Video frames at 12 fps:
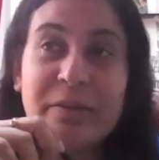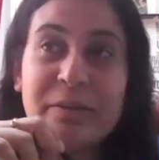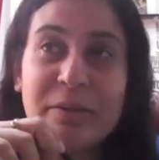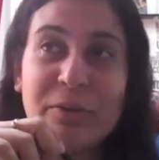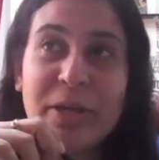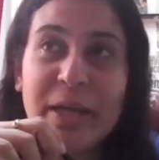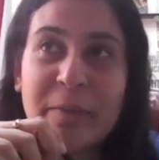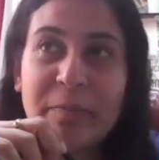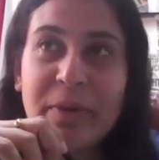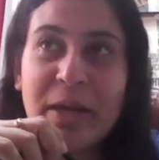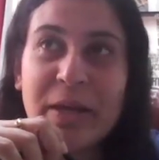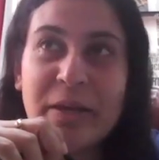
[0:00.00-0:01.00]
looking at
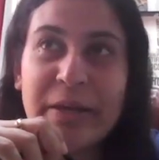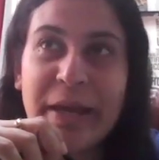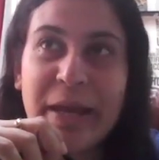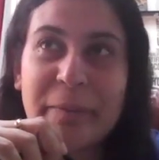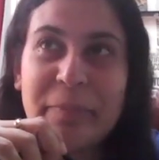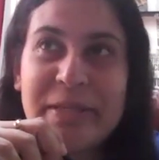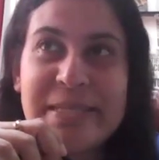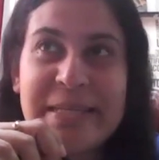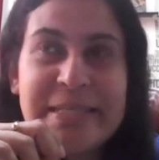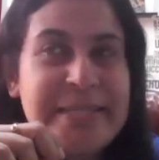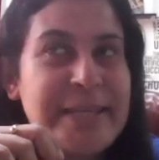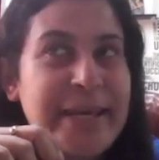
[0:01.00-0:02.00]
my academics,
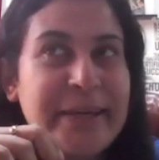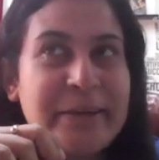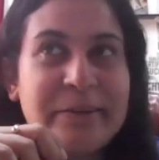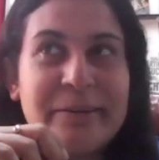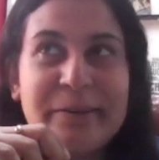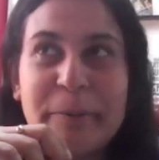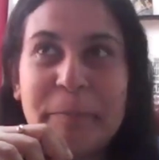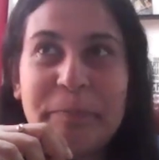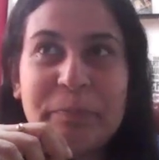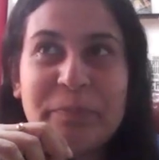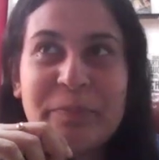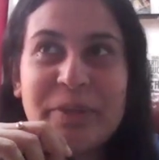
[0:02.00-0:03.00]
it's like a
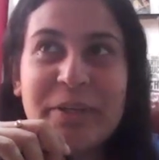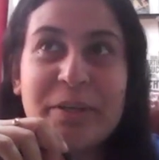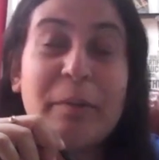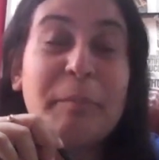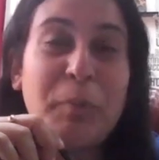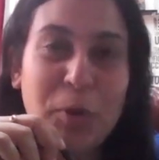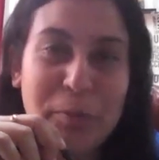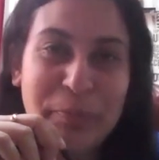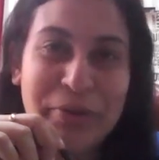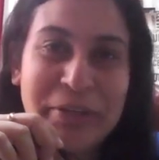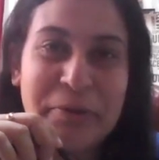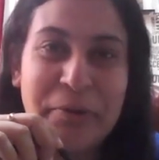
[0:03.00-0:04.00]

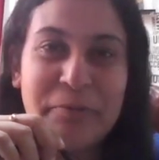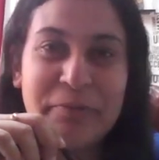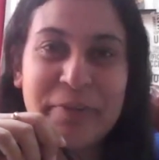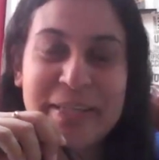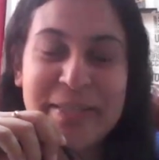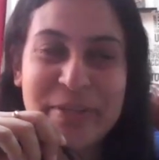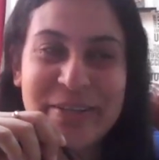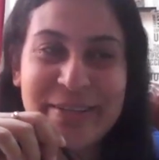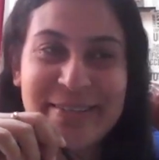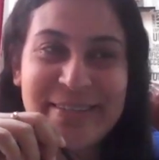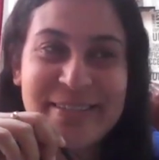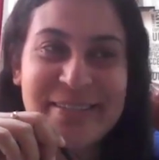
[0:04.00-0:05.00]
potpourri of
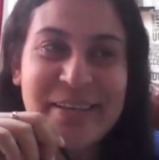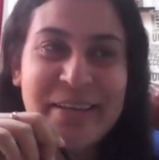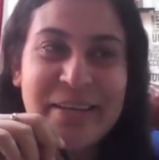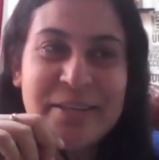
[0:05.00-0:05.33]
experiences.